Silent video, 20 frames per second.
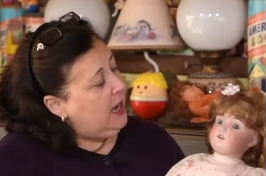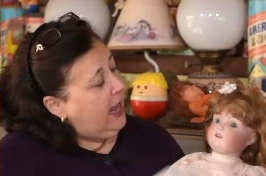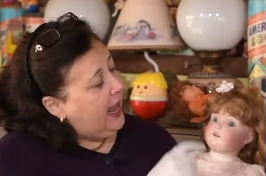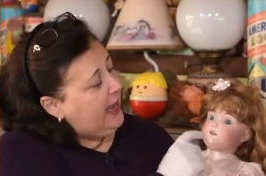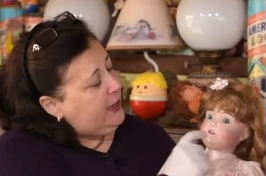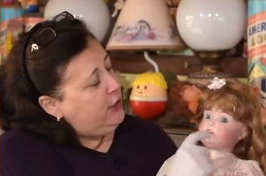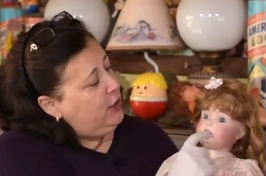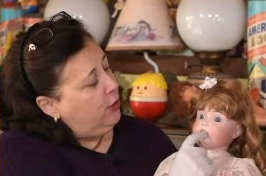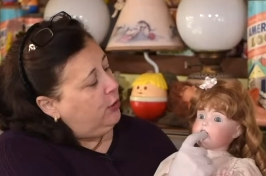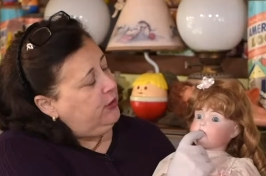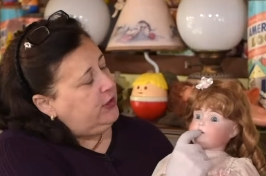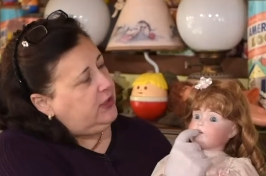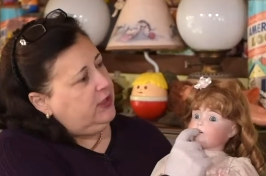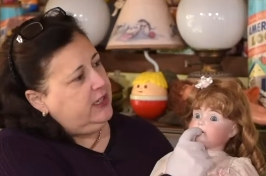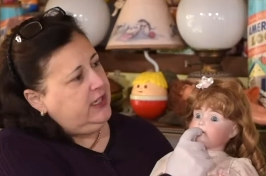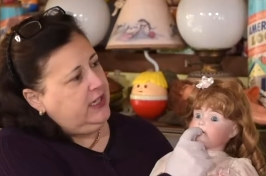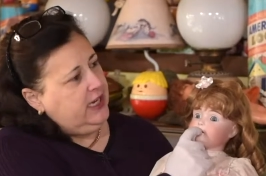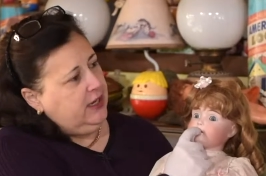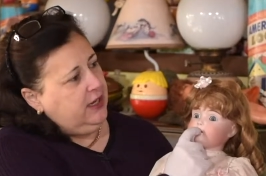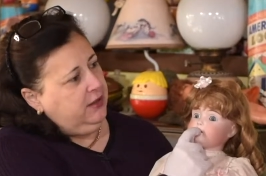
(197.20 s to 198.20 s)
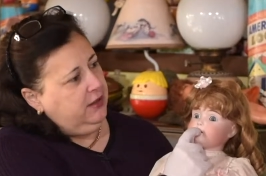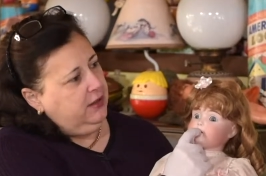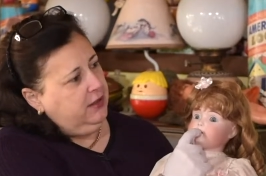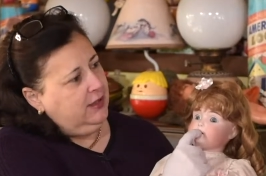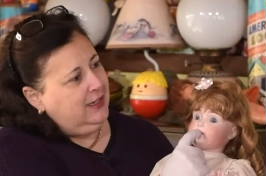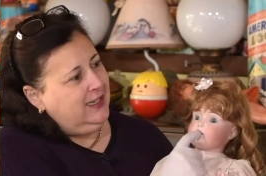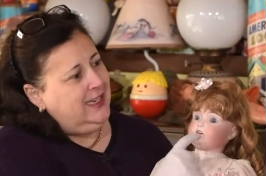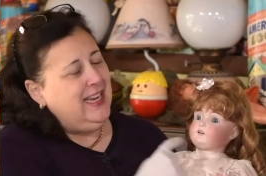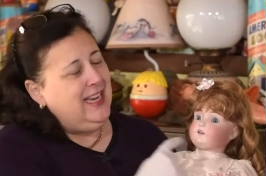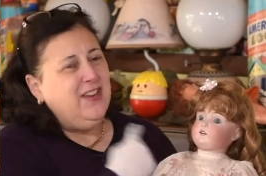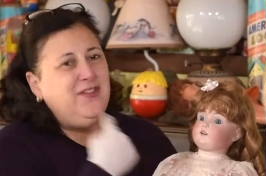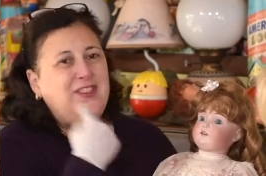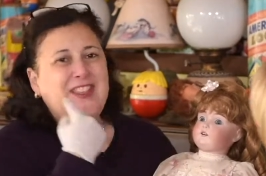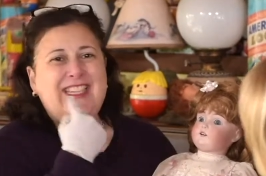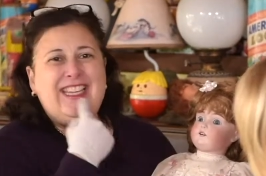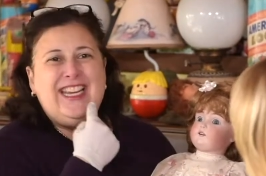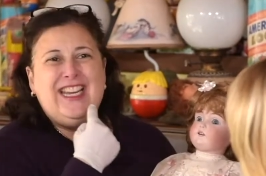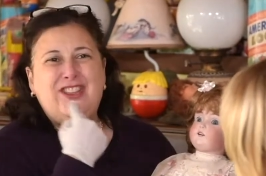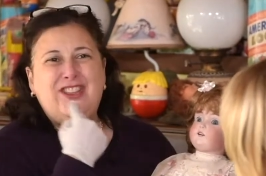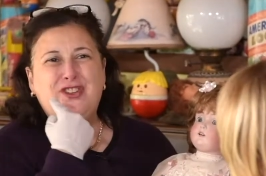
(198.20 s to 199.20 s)
Speaker 1: And notice the teeth. If the
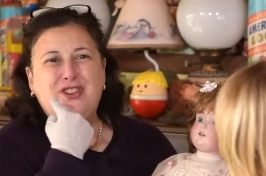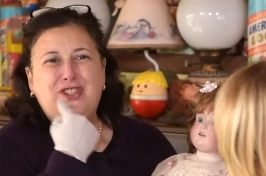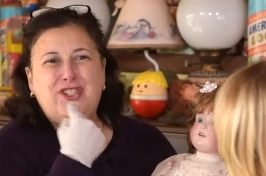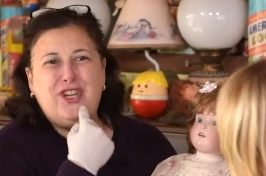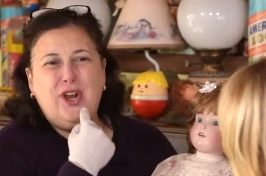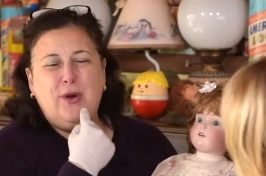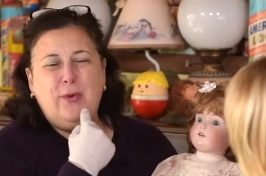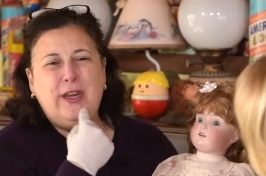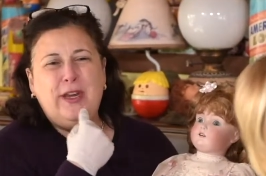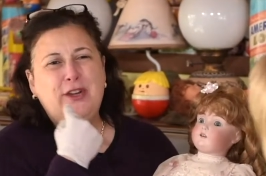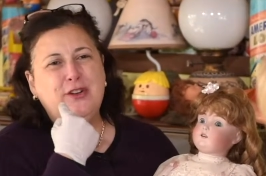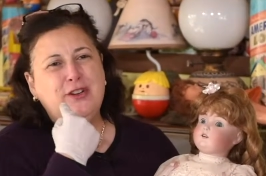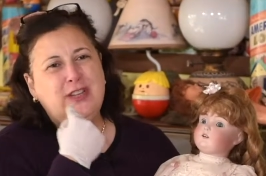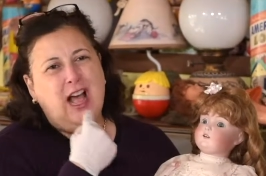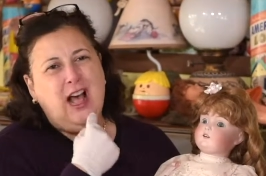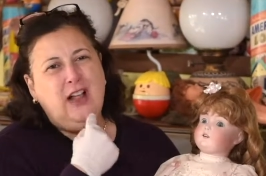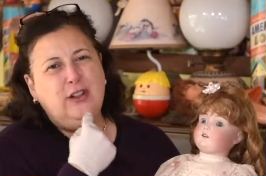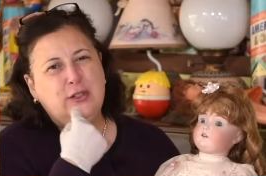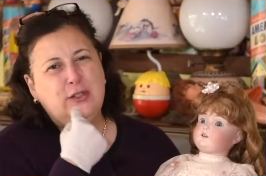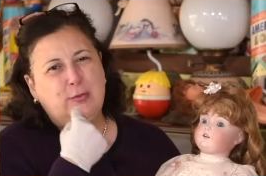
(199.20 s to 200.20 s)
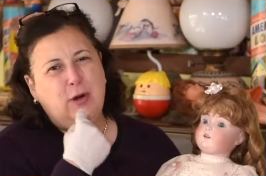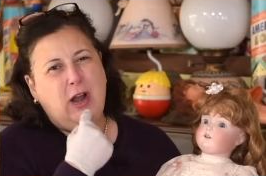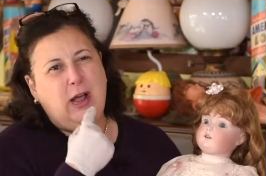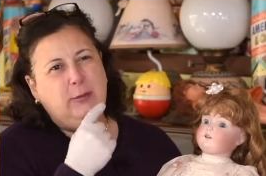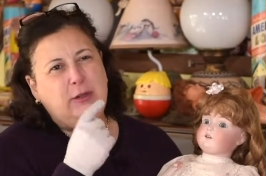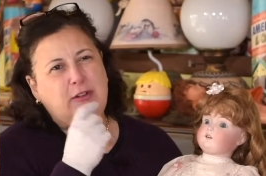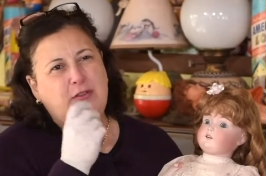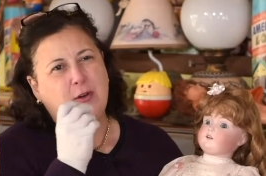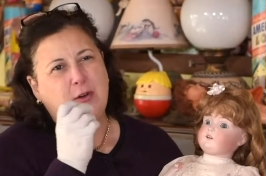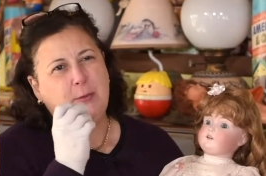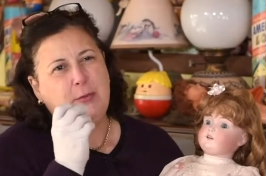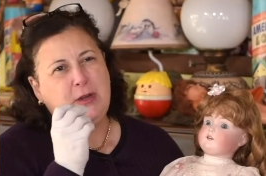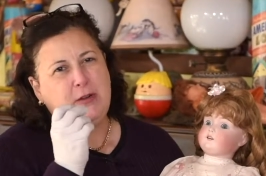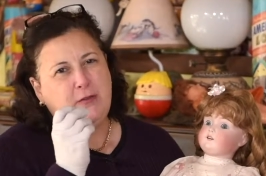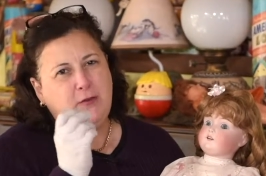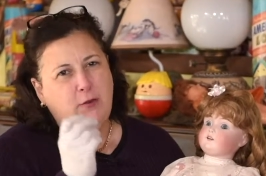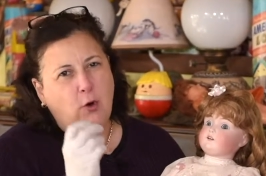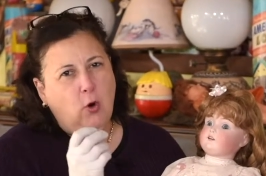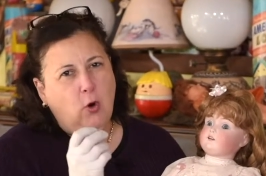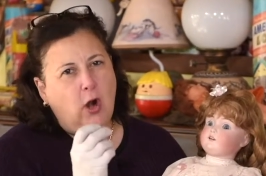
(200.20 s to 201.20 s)
teeth are showing, your doll is probably from
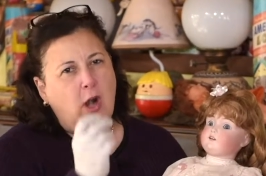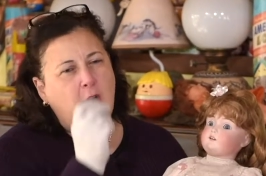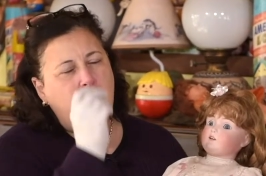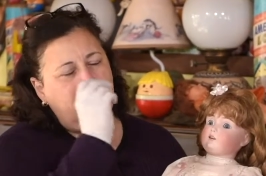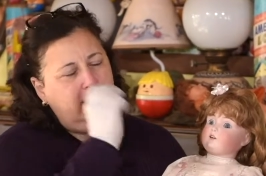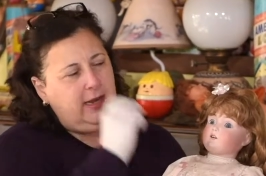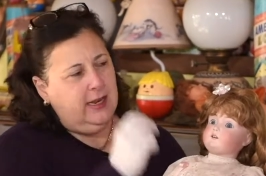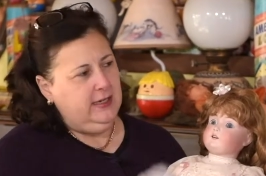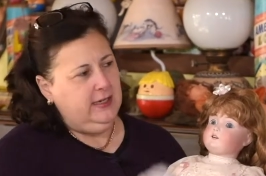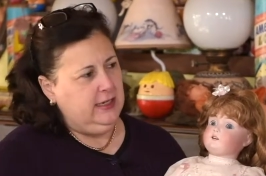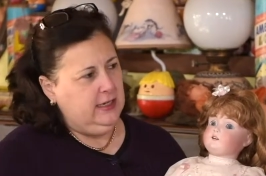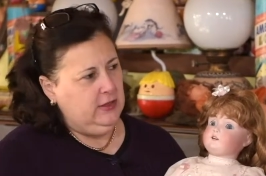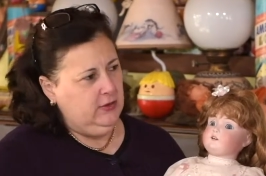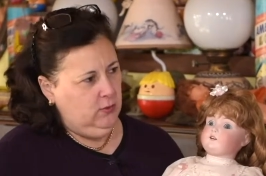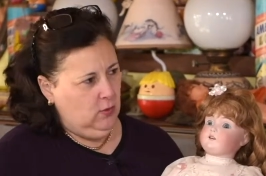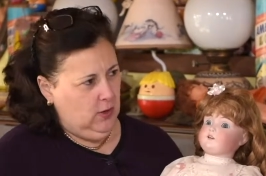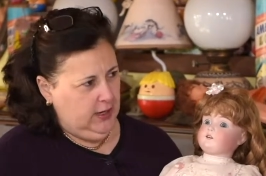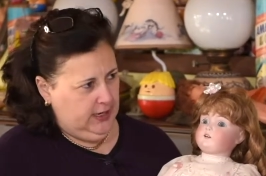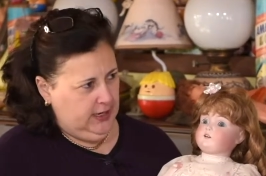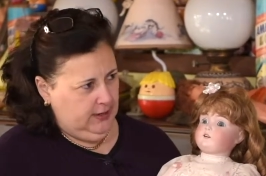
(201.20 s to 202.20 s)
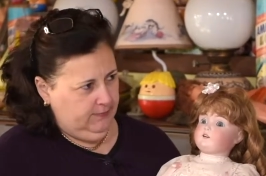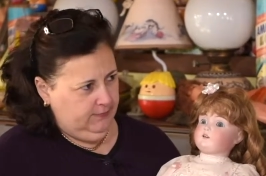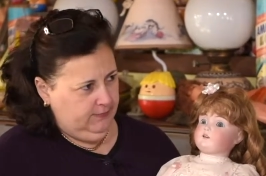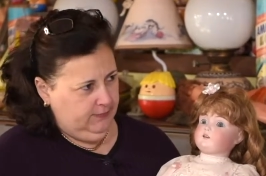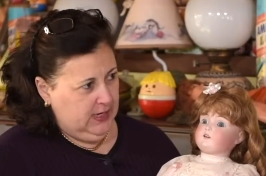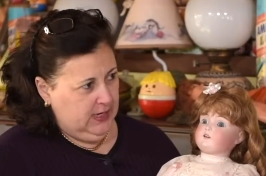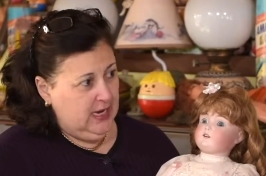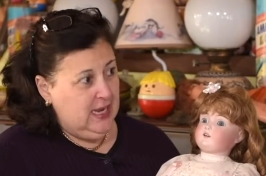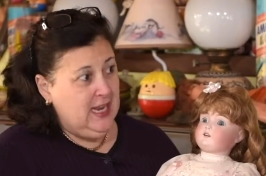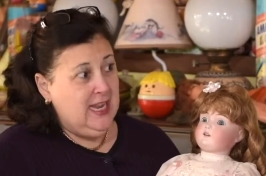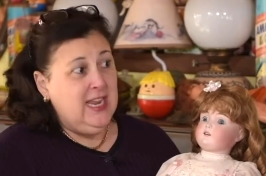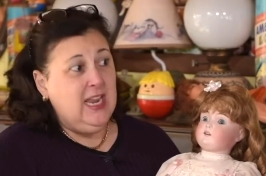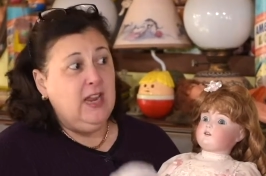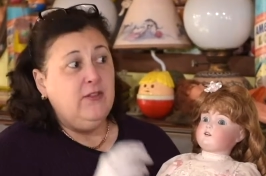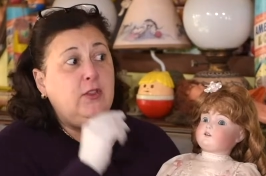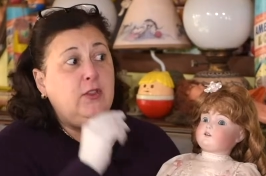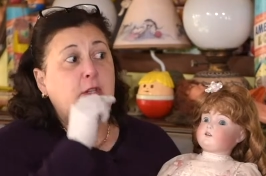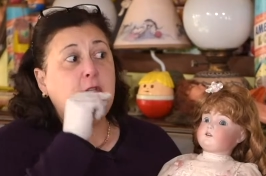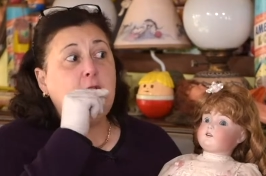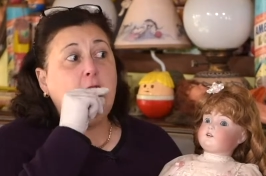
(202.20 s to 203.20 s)
before 1920.
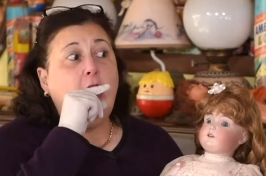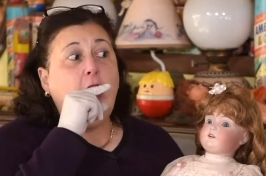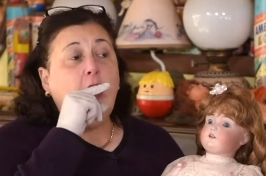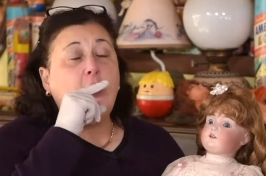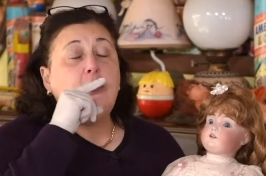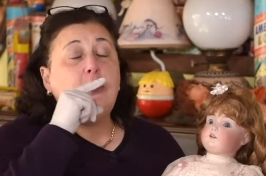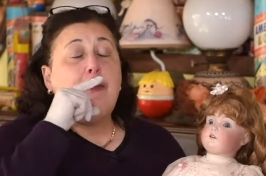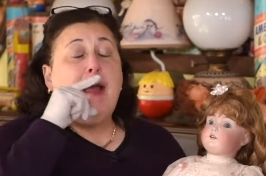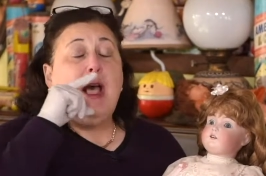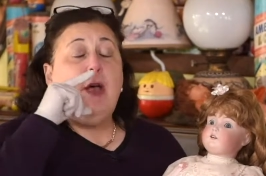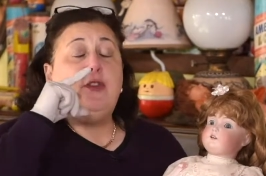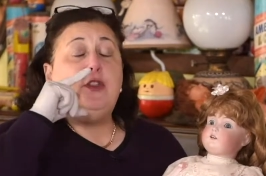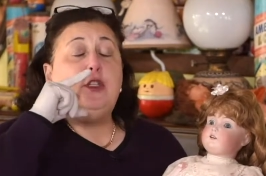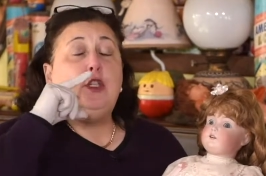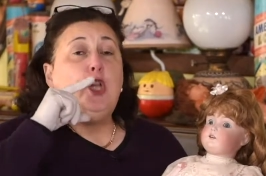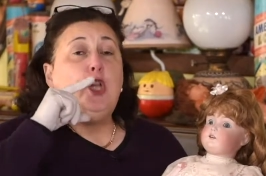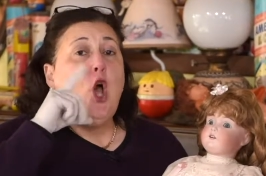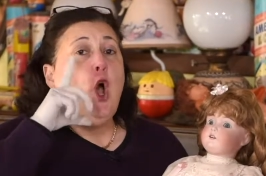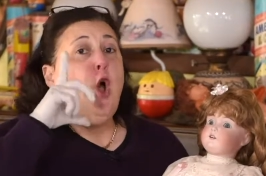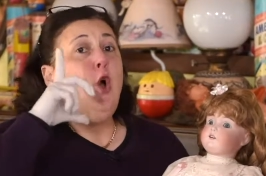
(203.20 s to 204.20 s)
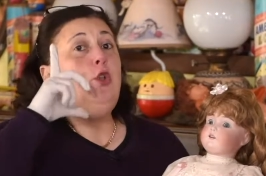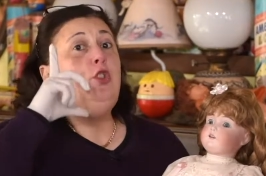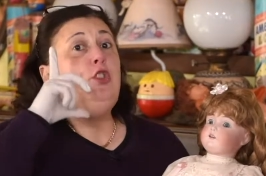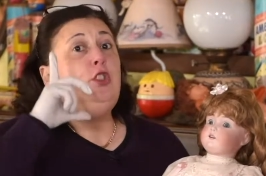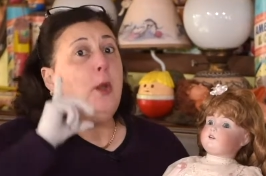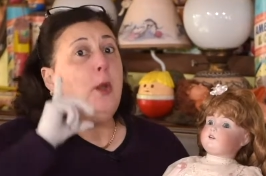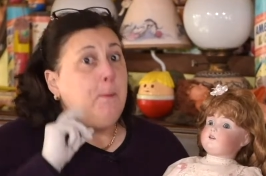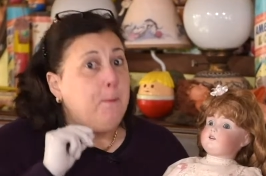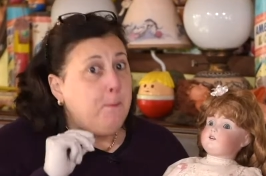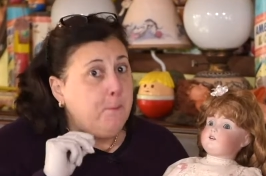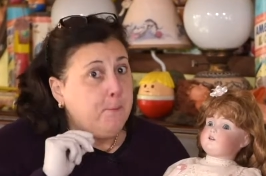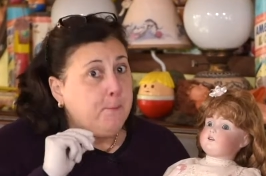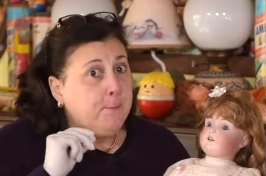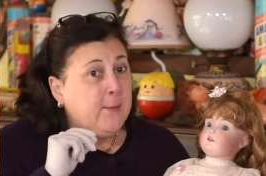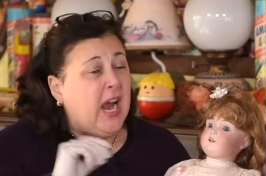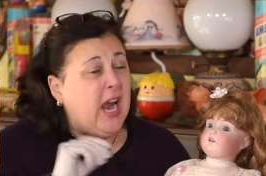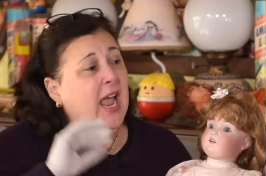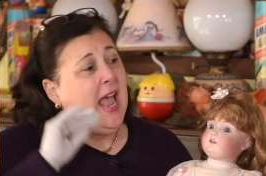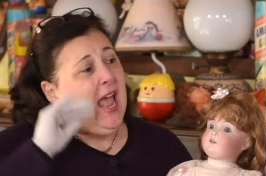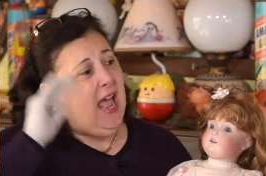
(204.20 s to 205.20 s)
If the doll's mouth is closed,
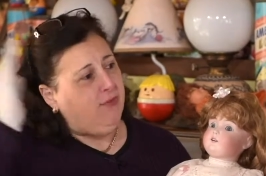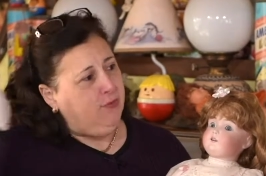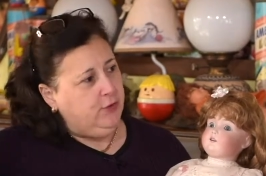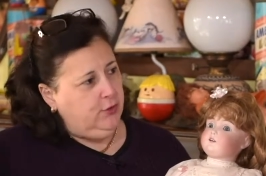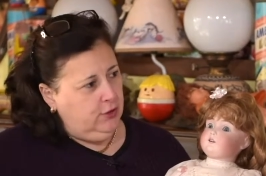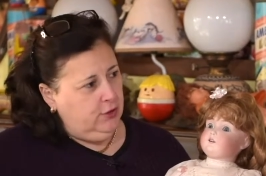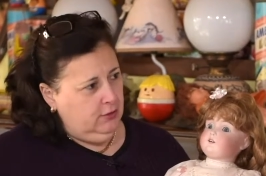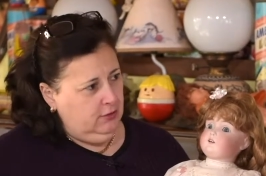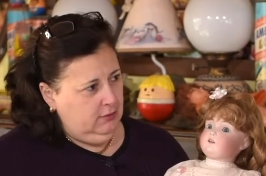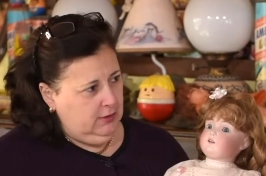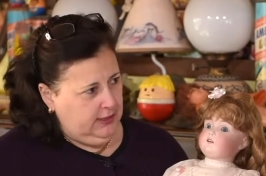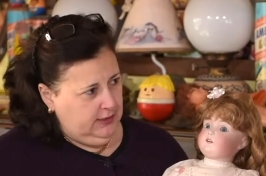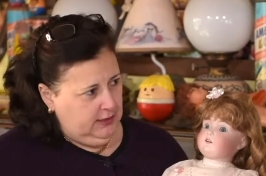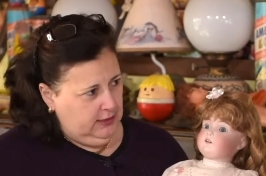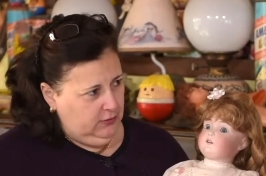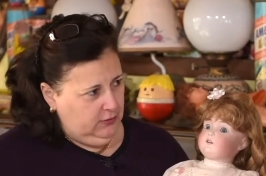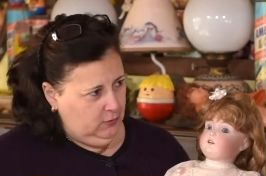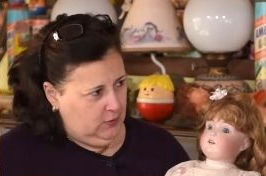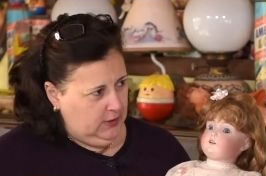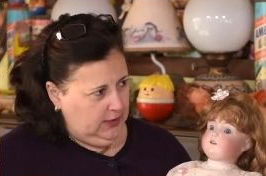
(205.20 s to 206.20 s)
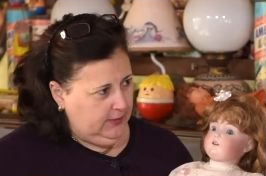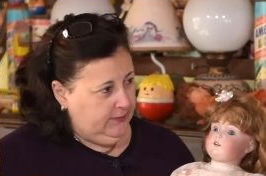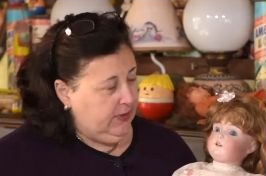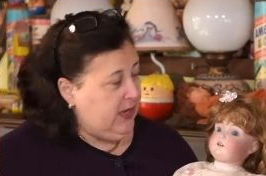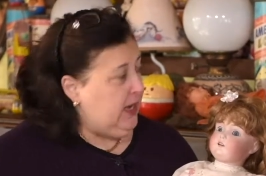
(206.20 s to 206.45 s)
after 1920.